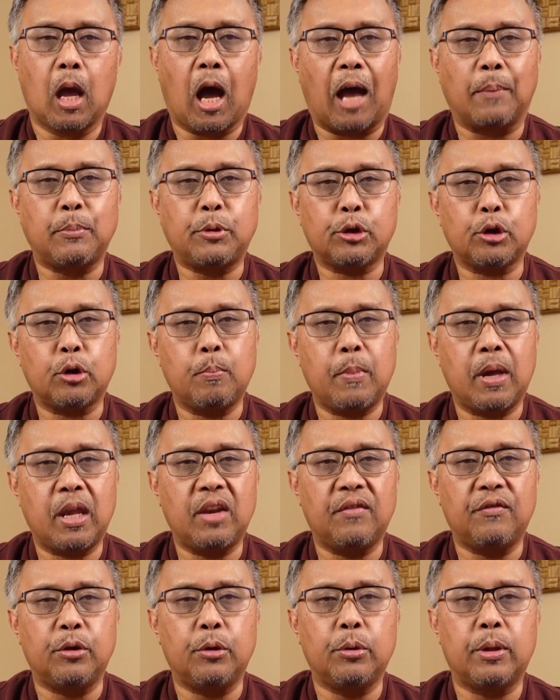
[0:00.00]
I'm sure many
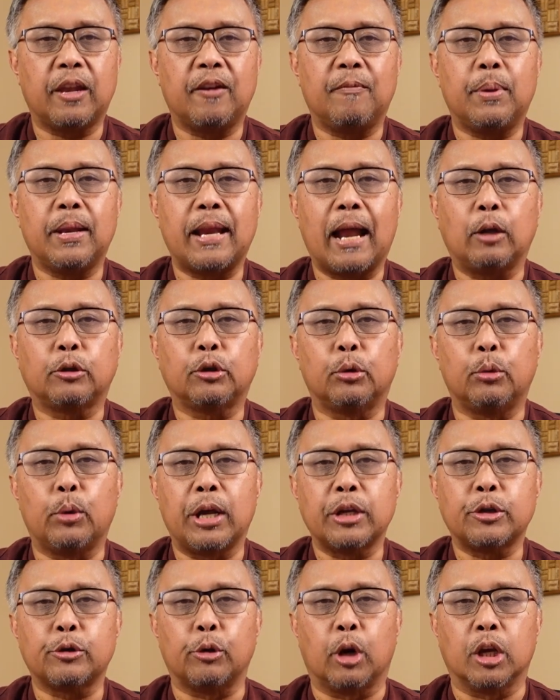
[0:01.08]
of you that have been out to
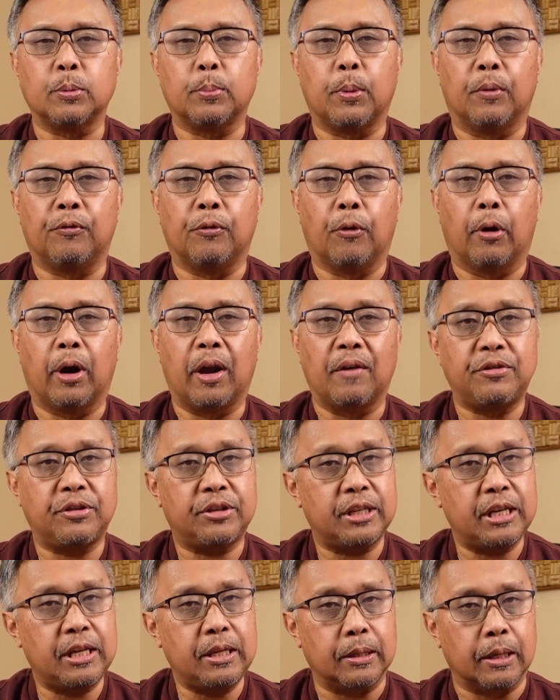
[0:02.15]
restaurants before have
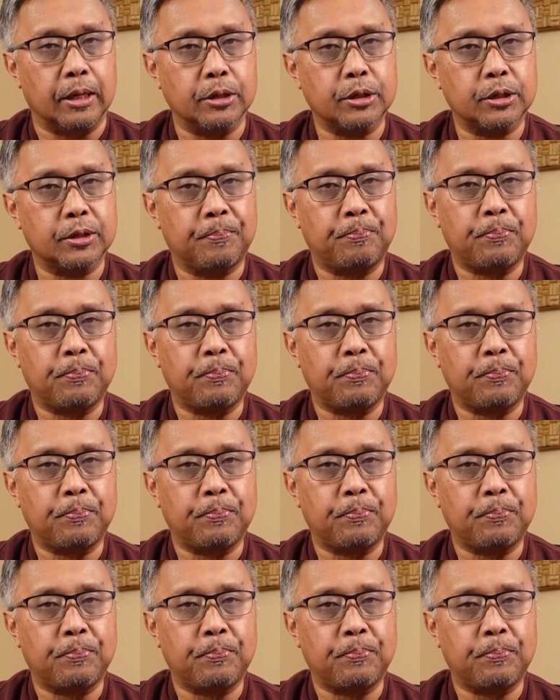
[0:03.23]
seen this.